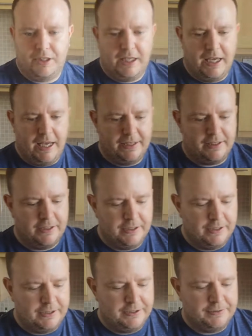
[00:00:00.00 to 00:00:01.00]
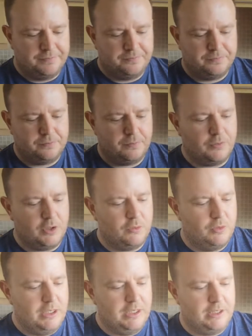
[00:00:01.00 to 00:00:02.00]
the head.
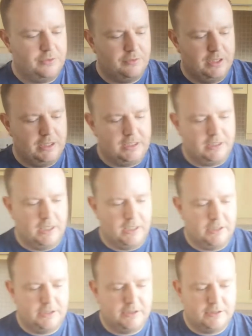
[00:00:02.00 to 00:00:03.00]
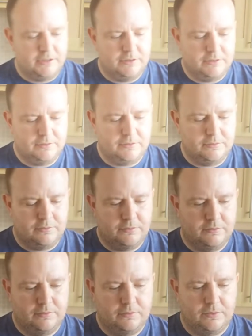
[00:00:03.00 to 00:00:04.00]
Really, really nice.
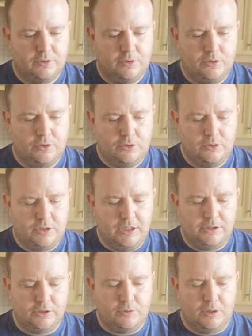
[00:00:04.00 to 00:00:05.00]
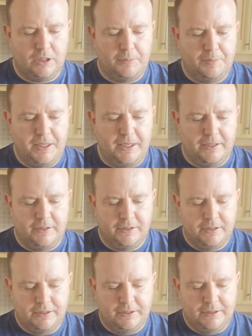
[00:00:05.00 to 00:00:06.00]
Decent quality beer.
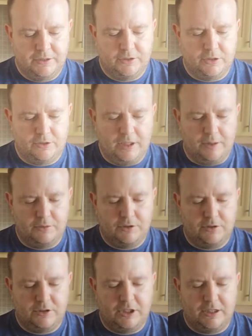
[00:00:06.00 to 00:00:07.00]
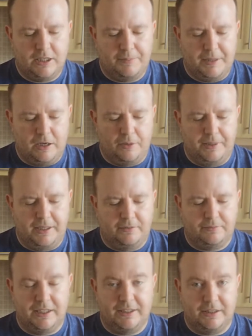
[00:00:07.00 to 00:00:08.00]
It's all right. Once you've jigged it about a
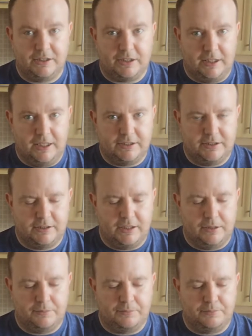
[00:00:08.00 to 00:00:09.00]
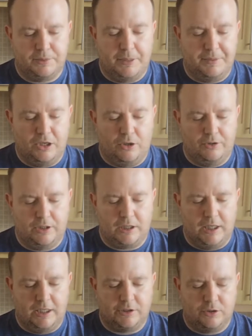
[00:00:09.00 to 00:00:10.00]
bit in this glass, and I'm blaming it on the
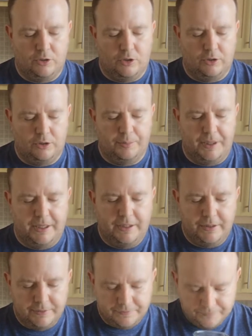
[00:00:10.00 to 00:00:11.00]
glass, not on the beer.